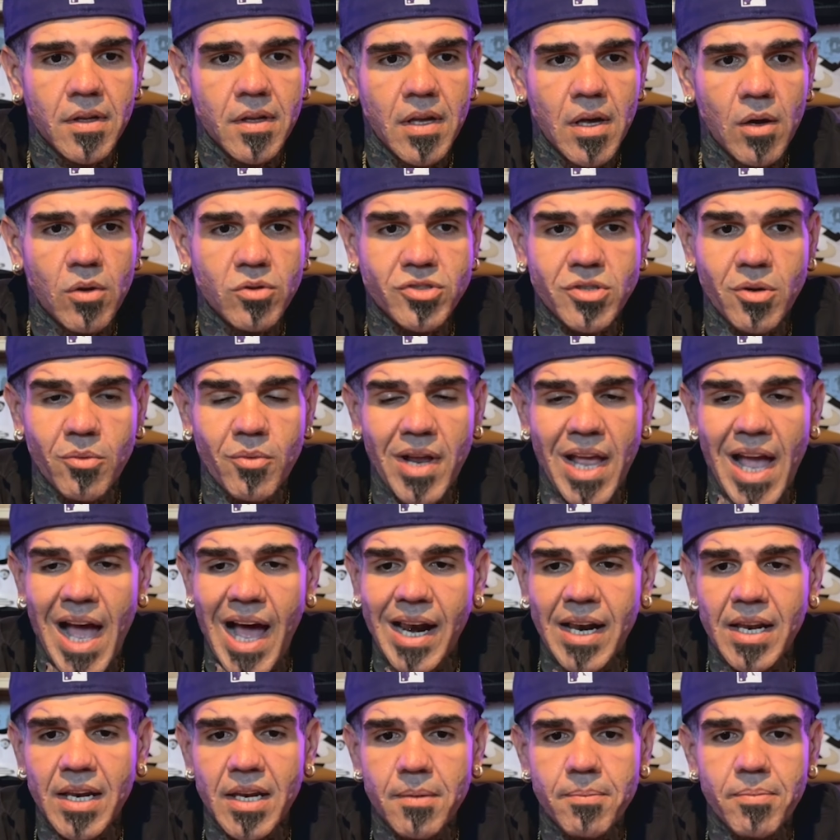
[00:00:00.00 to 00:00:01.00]
It was a
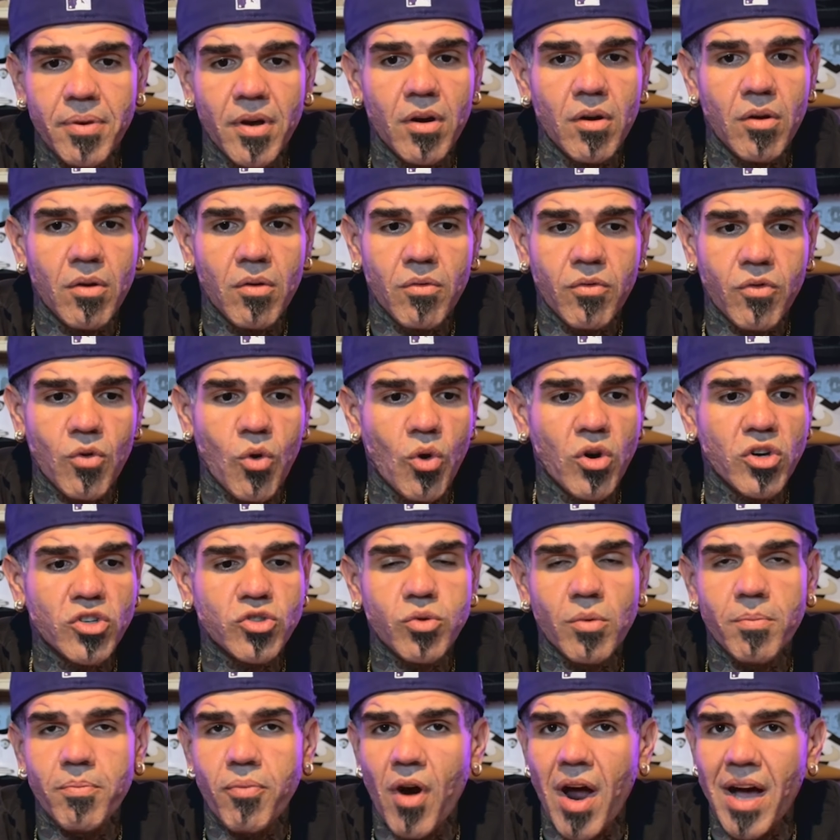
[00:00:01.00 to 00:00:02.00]
reality, but of course
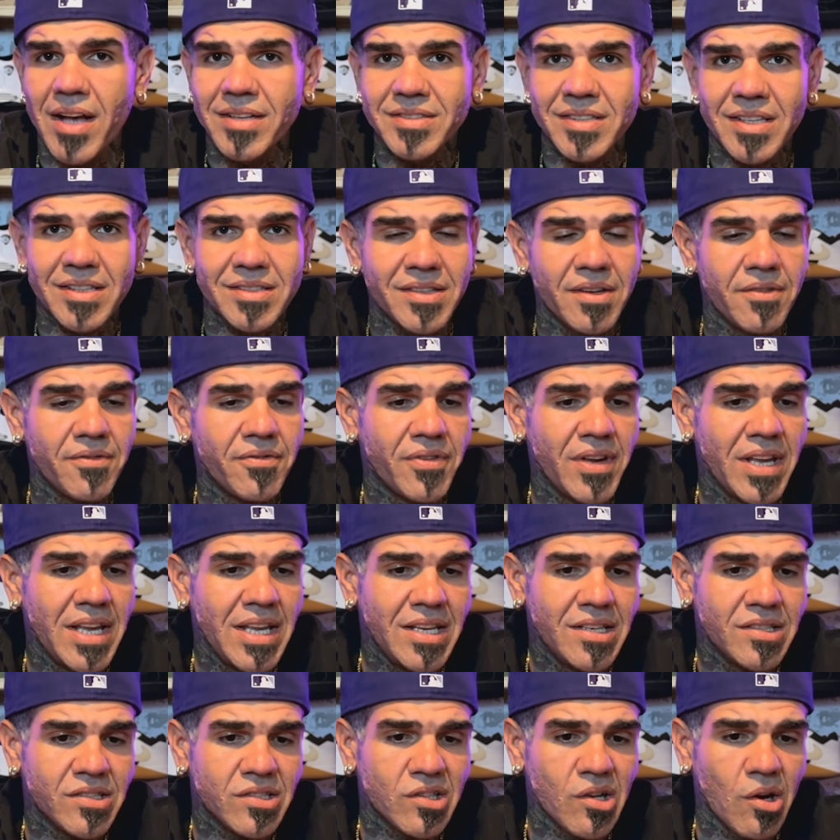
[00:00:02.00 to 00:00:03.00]
with processing
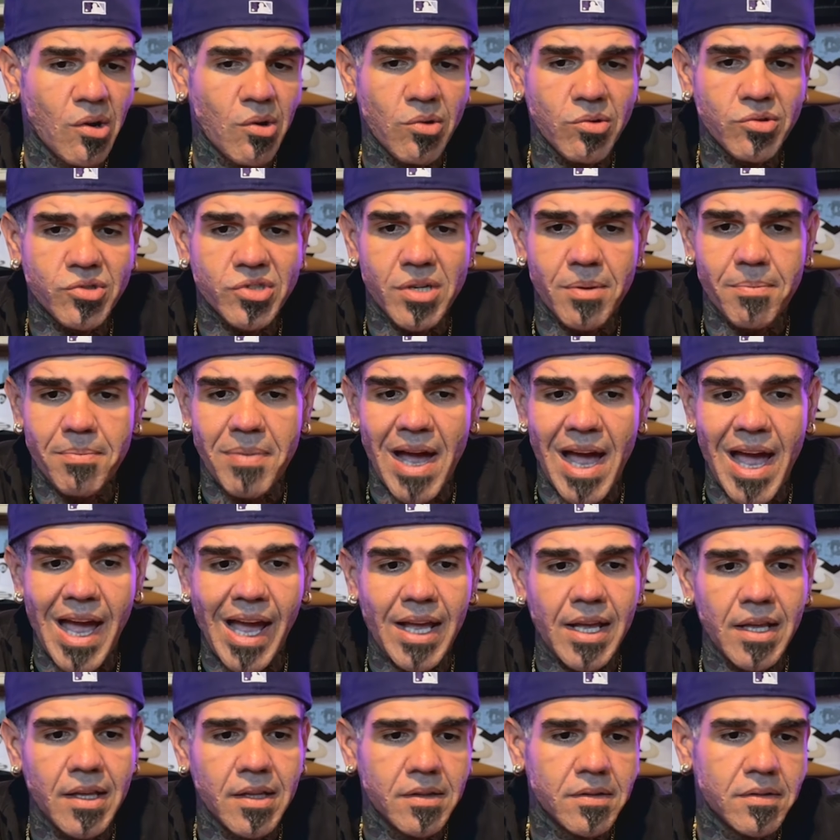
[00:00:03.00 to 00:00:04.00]
fees, the whole
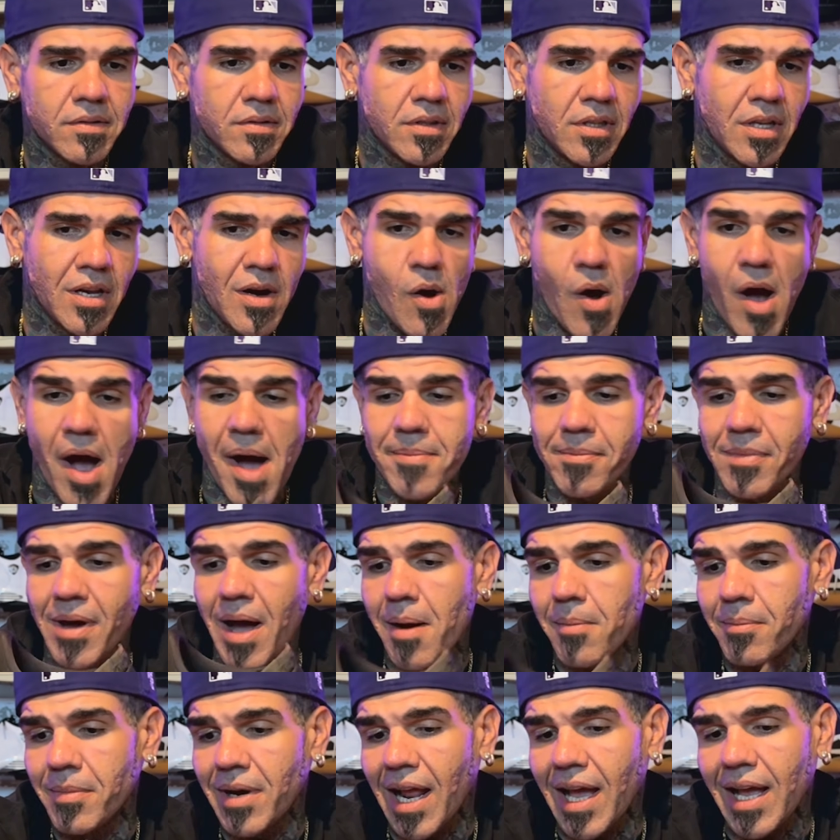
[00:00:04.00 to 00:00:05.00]
shebang. You know,
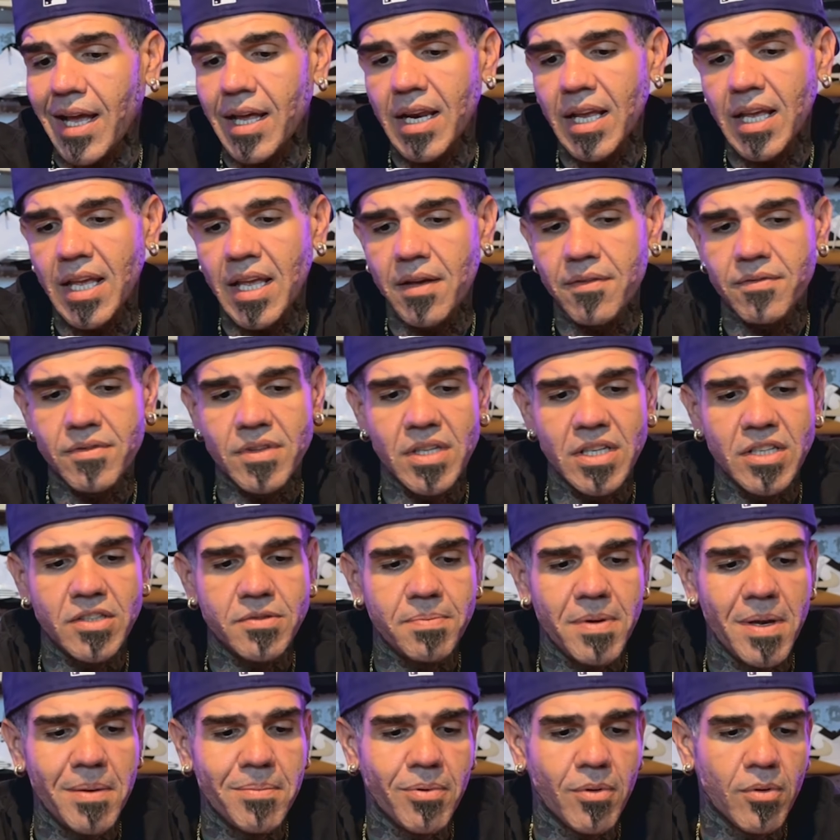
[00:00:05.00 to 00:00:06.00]
I'm not gonna give these
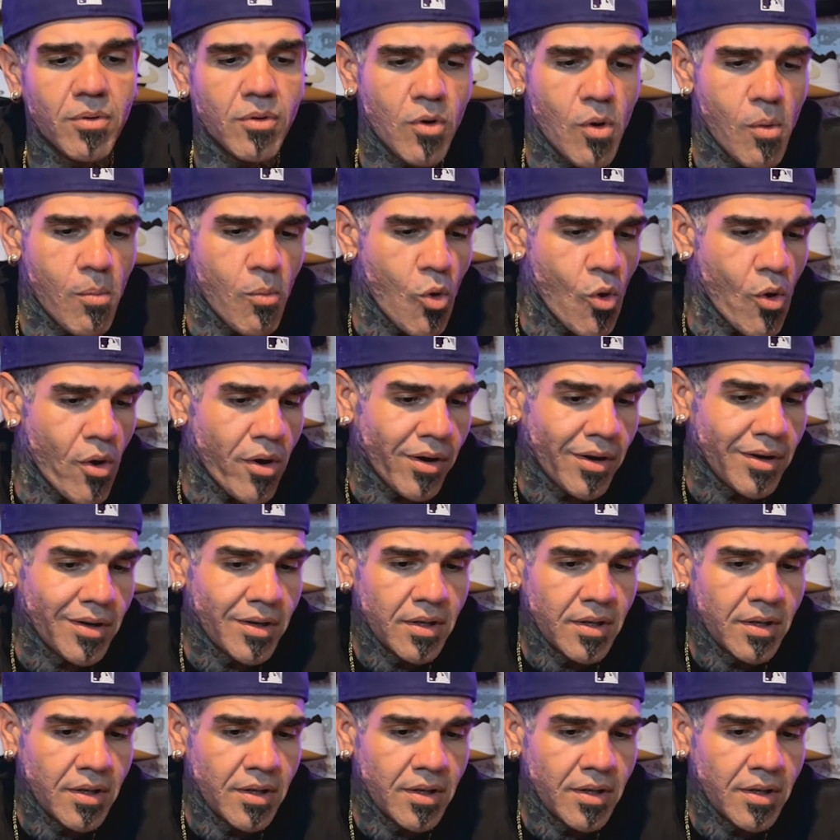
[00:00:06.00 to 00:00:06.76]
people no more.